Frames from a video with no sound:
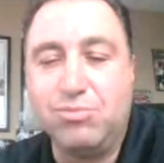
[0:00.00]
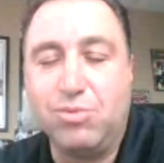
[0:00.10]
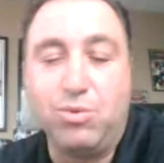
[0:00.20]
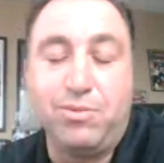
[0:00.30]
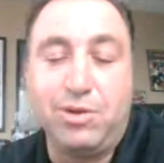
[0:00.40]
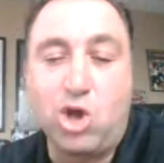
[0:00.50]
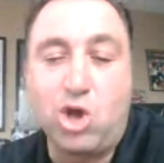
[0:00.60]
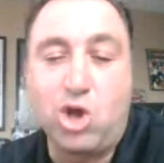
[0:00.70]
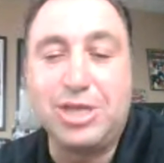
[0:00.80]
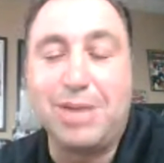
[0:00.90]
what we would
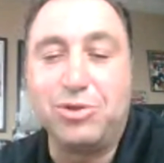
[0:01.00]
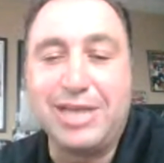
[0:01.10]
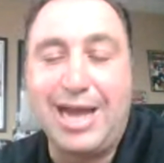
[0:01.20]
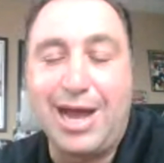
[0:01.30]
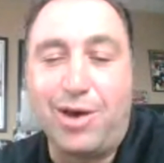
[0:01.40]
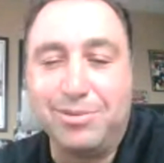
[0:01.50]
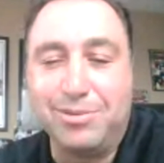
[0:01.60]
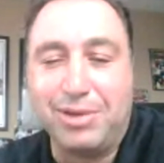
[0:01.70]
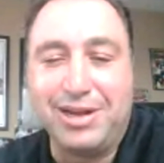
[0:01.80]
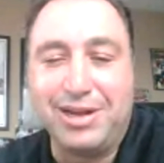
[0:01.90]
call double
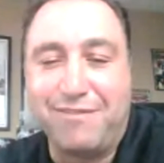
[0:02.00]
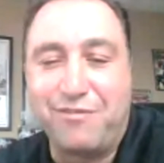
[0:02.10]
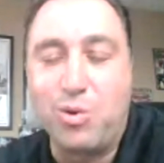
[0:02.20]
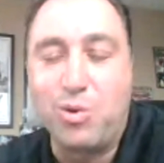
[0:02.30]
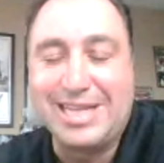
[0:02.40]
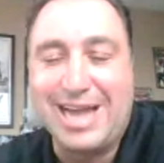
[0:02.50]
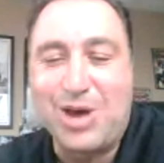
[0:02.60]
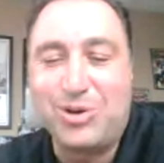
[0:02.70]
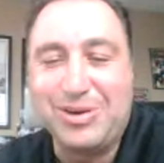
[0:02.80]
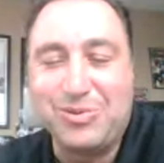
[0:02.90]
down, but 40
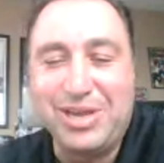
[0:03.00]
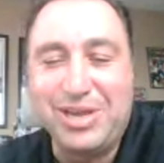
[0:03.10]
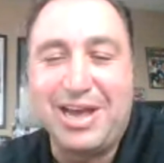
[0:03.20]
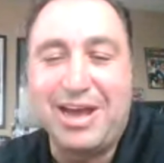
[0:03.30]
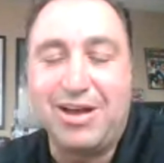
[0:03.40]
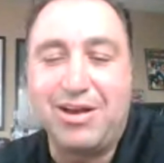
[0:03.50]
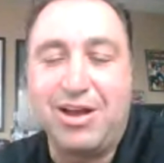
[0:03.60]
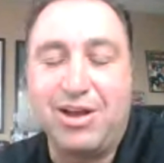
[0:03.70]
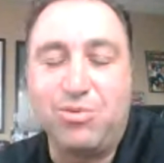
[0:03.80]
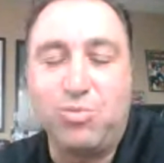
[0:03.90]
down, we
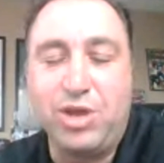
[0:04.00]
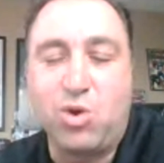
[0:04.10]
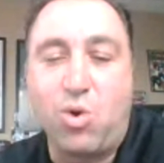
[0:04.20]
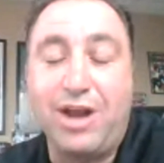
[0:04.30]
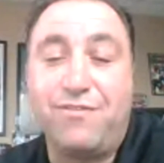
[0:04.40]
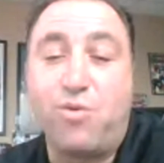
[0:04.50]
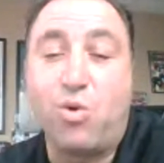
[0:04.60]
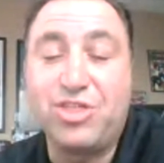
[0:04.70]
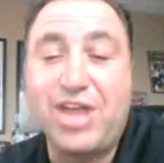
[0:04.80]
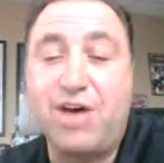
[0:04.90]
acquired
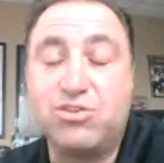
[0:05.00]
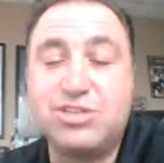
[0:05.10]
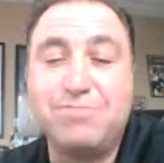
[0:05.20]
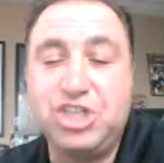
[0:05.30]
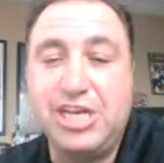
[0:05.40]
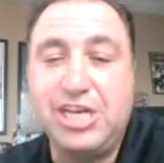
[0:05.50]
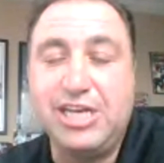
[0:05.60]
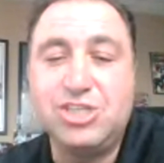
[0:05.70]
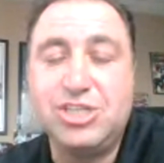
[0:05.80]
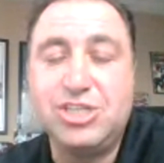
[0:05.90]
4,000
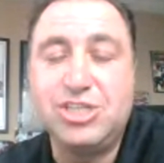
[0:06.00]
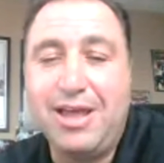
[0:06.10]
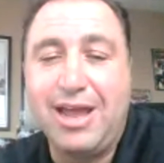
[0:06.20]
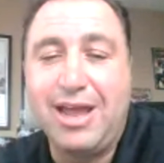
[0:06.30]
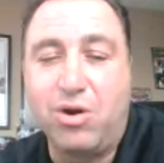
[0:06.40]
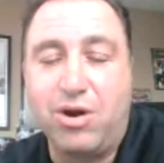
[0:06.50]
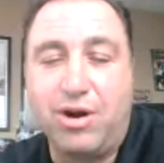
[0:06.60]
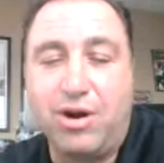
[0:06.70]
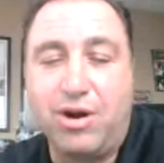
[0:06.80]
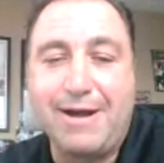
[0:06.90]
machines, and
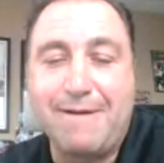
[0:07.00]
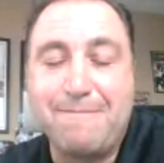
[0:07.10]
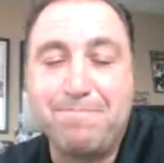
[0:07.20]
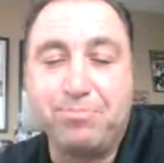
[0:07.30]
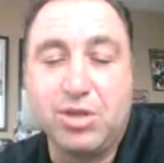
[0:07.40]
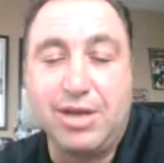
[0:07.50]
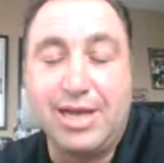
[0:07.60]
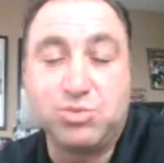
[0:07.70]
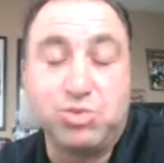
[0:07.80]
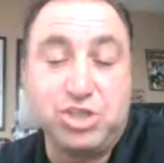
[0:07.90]
we're,
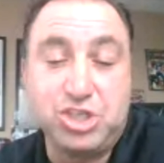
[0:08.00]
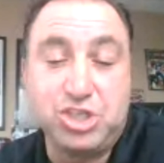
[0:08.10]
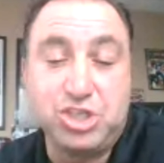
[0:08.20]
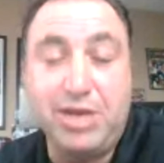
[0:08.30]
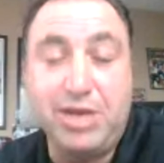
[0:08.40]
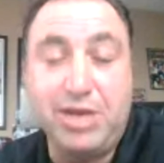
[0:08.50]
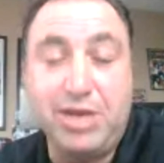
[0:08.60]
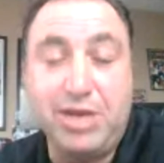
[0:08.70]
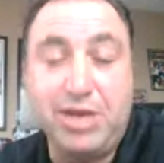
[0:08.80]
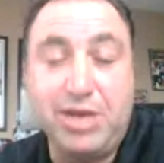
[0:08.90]
as we speak,
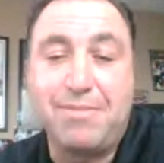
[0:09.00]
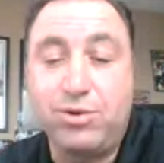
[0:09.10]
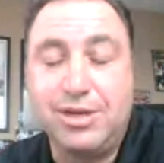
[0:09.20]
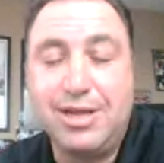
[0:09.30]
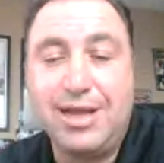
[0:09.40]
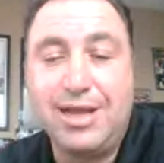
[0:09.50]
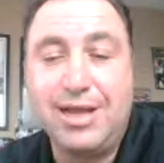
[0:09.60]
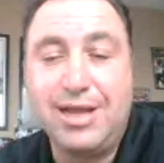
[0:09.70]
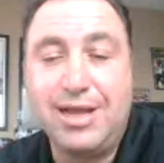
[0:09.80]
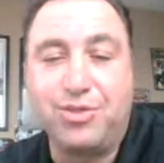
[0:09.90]
rolling them out
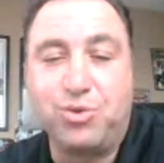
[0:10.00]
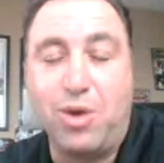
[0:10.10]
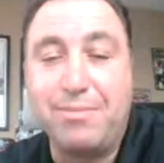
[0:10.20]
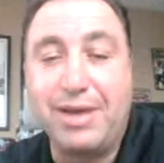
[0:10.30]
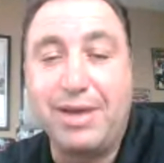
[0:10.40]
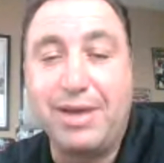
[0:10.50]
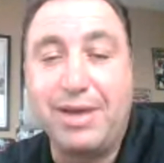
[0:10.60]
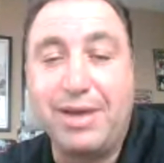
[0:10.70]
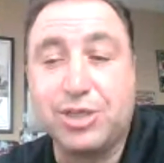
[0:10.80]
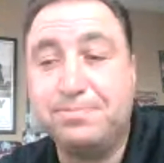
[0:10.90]
throughout Mexico.